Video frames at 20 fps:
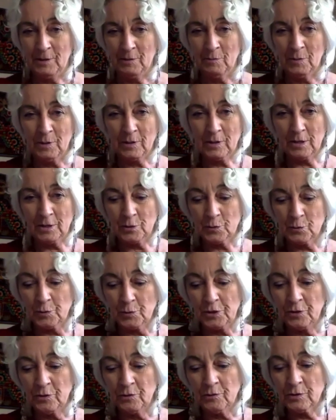Because
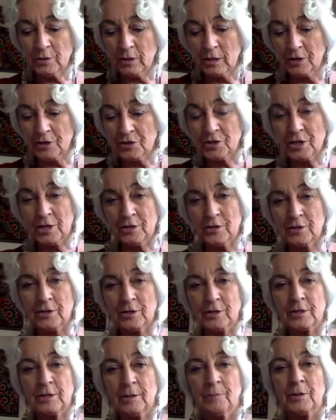when you start
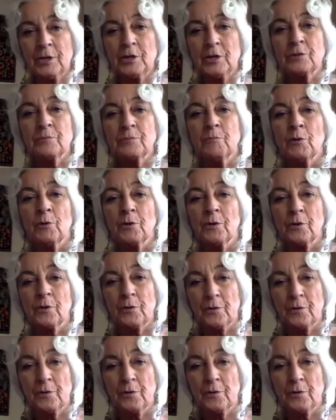changing somebody's motor